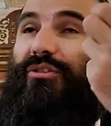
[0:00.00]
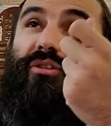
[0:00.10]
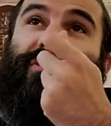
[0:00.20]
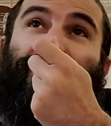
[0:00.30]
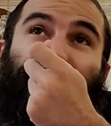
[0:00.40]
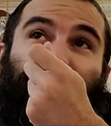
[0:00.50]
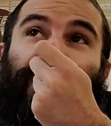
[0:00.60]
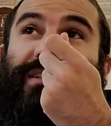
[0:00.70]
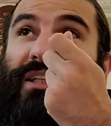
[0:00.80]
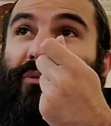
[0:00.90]
Or they're
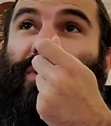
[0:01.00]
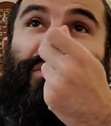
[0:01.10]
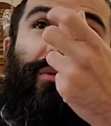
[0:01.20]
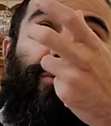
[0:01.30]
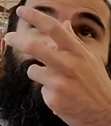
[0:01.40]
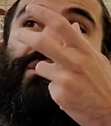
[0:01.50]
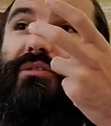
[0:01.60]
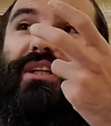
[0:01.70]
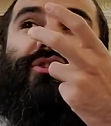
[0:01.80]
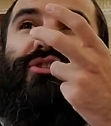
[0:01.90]
scared, they don't want to lose a
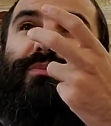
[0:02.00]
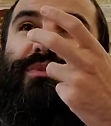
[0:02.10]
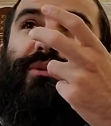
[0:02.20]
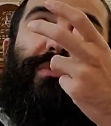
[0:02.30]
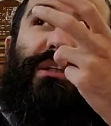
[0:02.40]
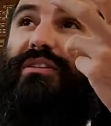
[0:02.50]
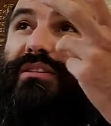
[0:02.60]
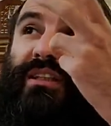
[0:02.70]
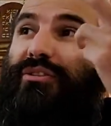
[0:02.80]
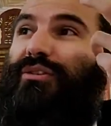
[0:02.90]
relationship with somebody because
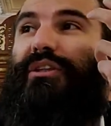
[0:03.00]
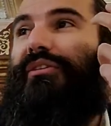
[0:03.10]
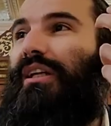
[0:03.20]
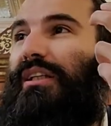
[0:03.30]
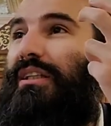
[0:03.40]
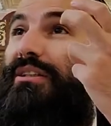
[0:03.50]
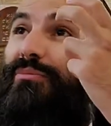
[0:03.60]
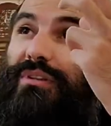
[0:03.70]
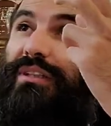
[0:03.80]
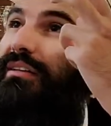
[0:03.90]
they know they really need them.
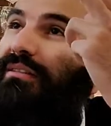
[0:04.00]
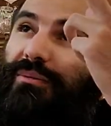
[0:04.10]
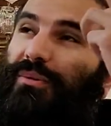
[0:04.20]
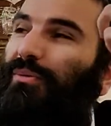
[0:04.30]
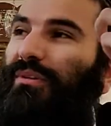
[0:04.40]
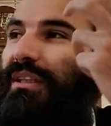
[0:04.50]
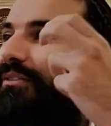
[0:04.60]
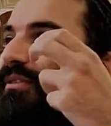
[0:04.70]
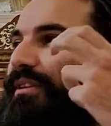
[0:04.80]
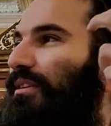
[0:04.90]
Without him, he wouldn't
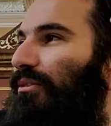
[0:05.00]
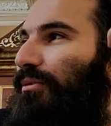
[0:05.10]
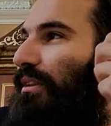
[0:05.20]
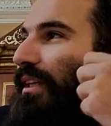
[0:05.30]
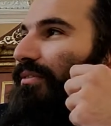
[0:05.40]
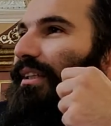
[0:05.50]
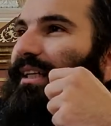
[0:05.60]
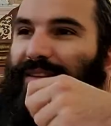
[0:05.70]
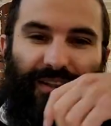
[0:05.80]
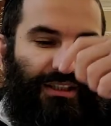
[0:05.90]
have this and he wouldn't have that.